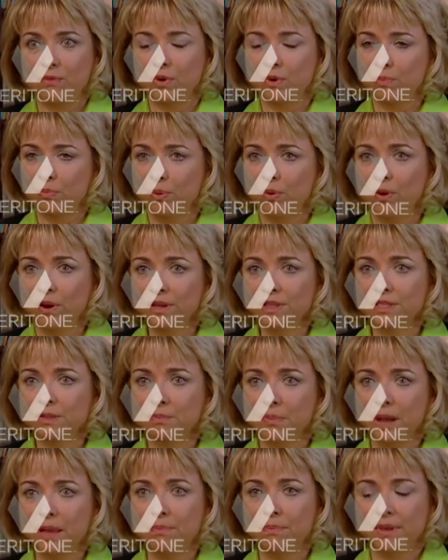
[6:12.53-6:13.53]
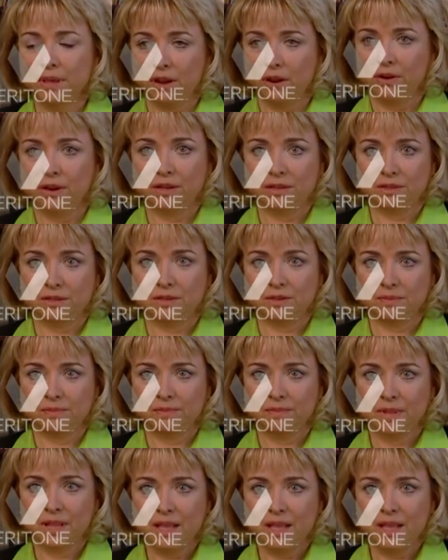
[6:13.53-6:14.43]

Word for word: reports by parents